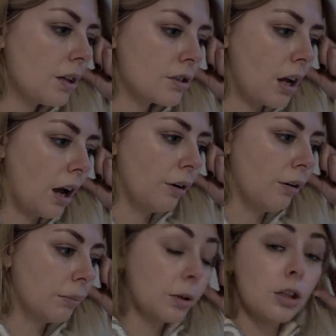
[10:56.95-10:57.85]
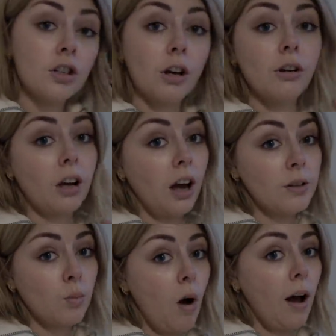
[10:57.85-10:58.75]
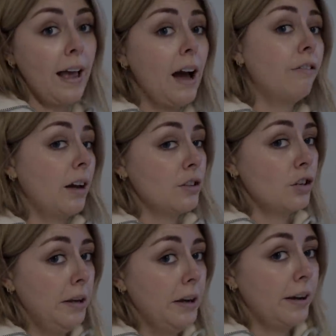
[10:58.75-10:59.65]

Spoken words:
So I'm going to show you guys what I have actually